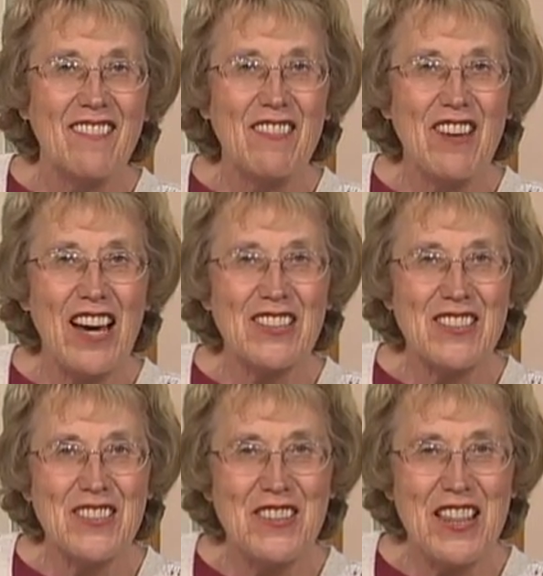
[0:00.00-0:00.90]
We've got
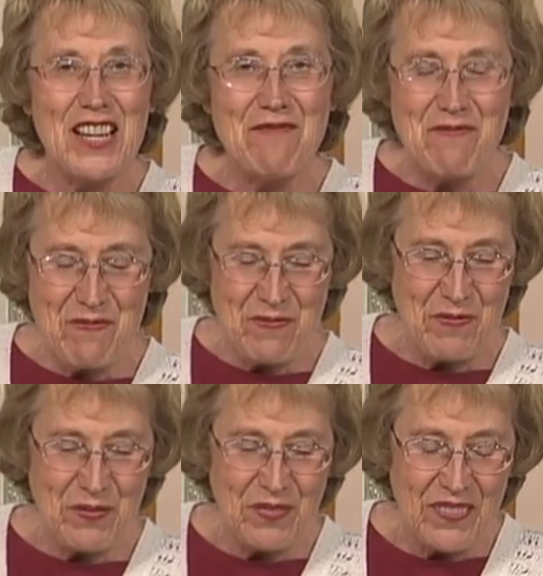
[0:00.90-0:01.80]
two of them,
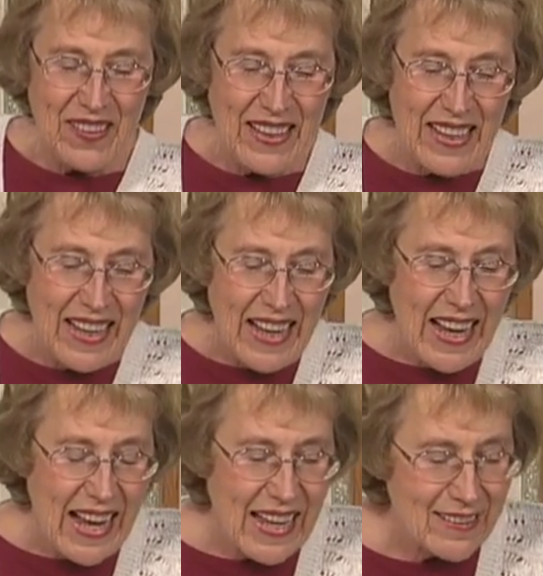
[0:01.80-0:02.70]

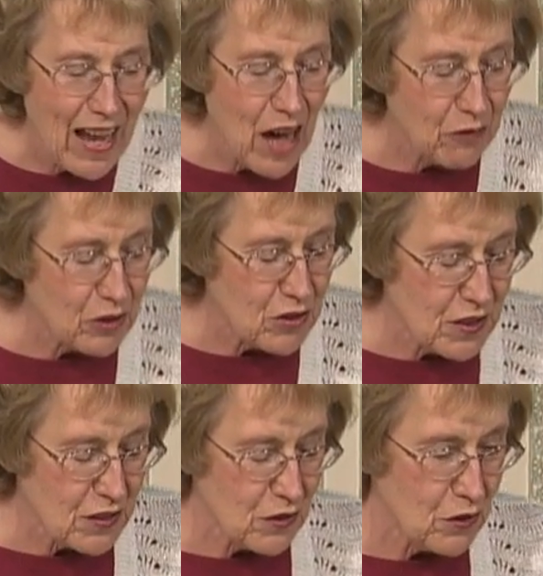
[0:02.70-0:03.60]
and now we're
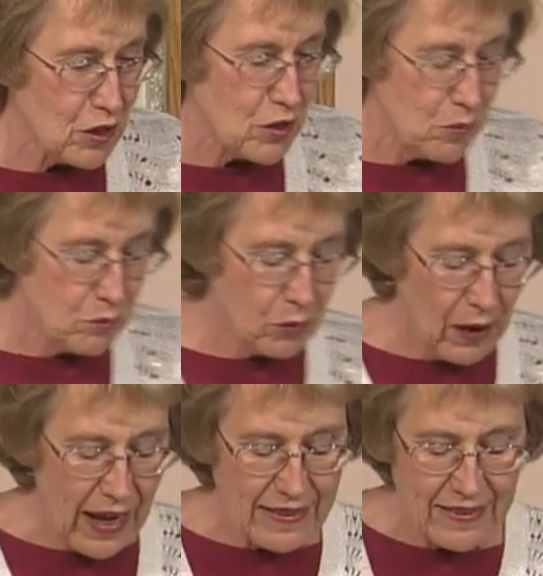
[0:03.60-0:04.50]
just going to
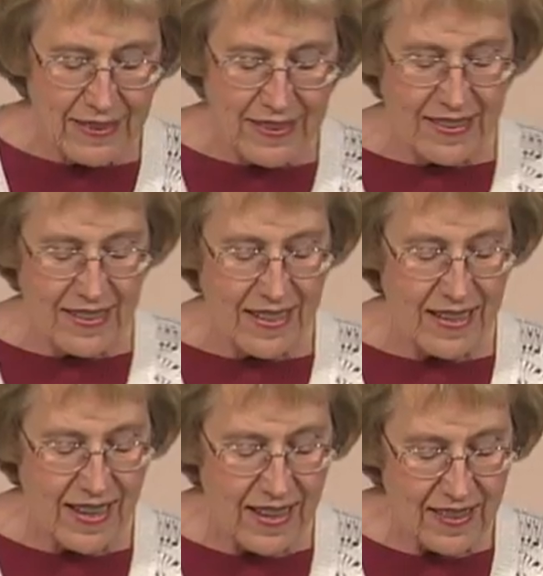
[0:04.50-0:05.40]
press
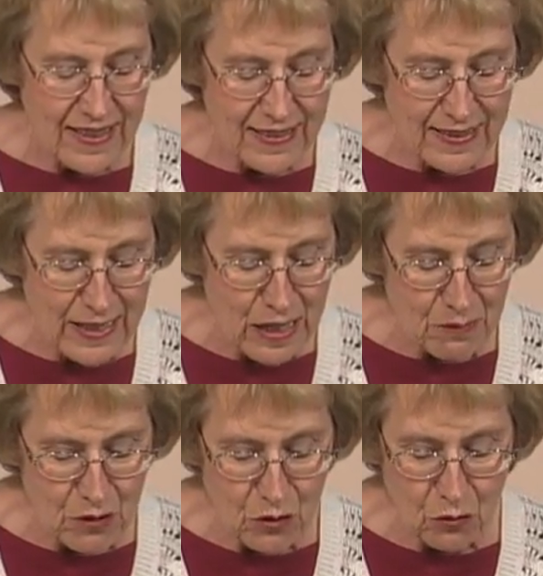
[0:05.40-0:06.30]
the
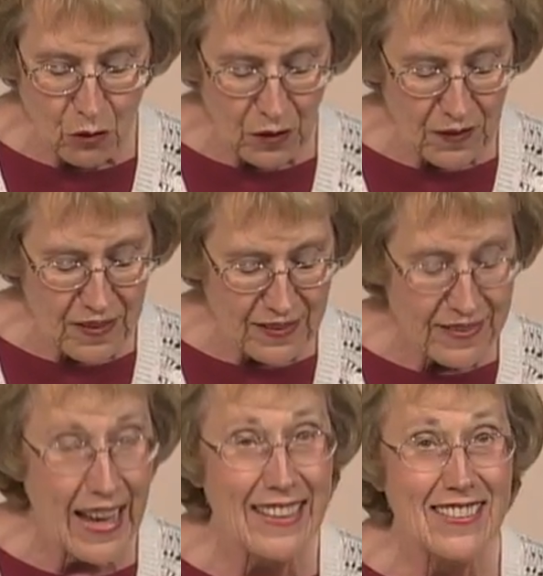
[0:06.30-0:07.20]
seams toward the
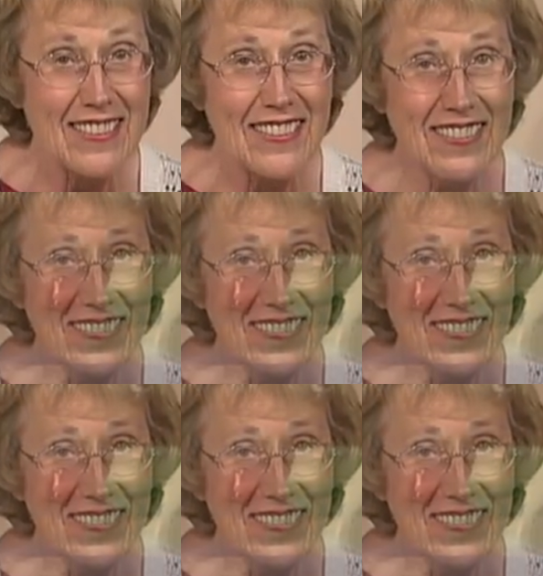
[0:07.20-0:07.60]
center,